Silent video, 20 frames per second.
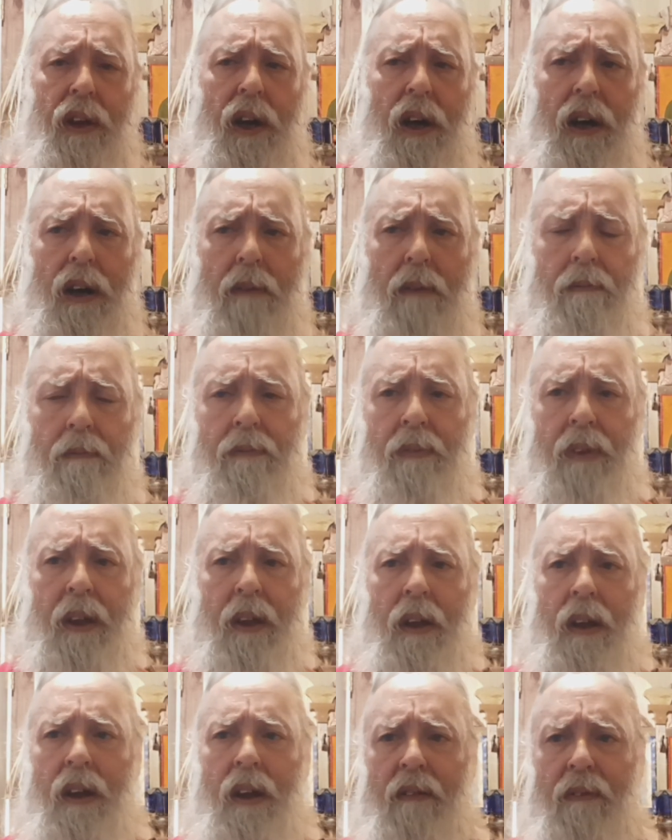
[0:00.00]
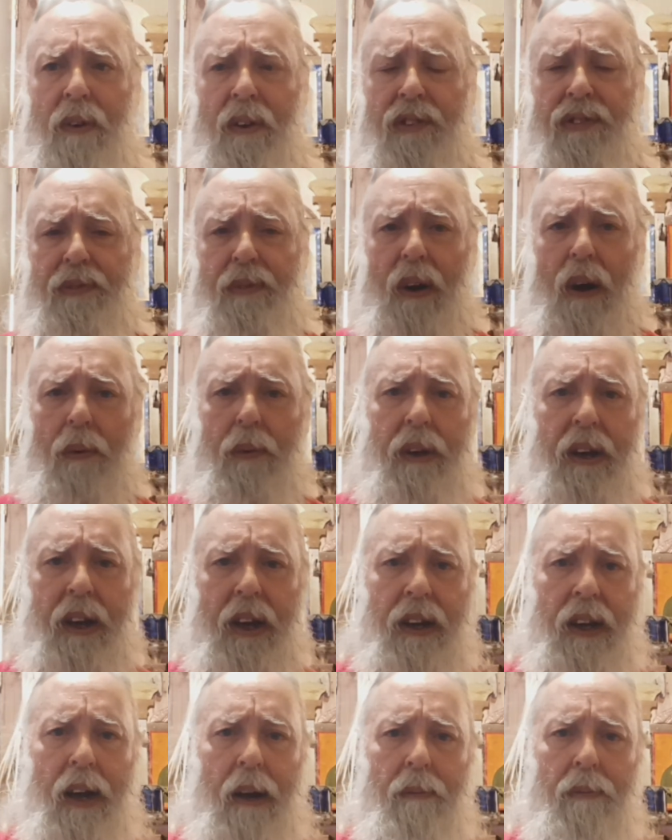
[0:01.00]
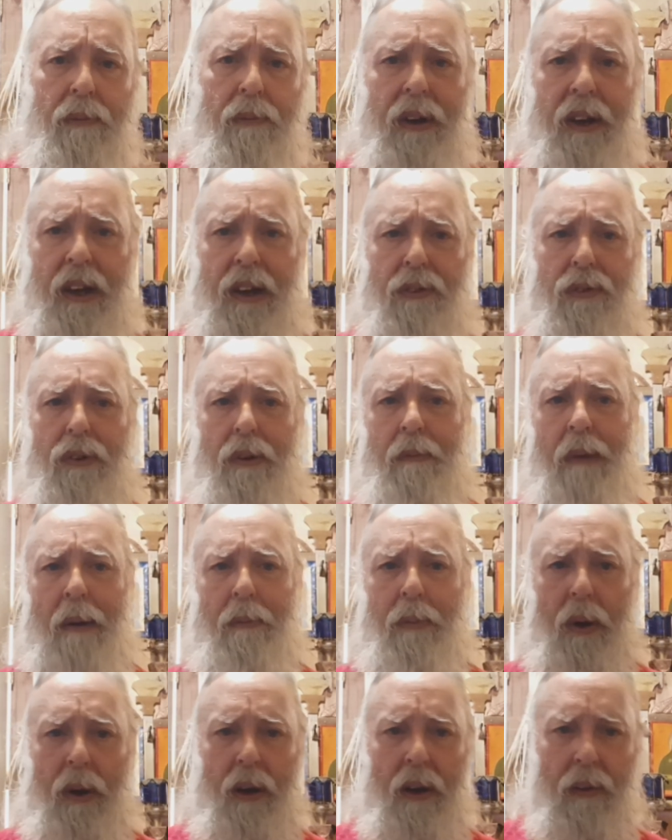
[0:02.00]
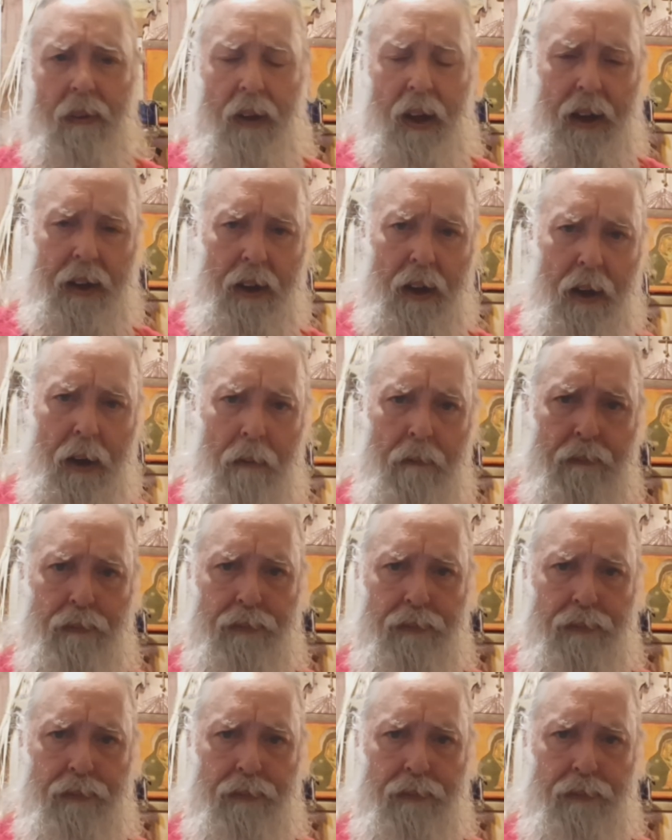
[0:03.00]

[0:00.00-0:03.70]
Uh, first of all, we need to come. We need to remember that um,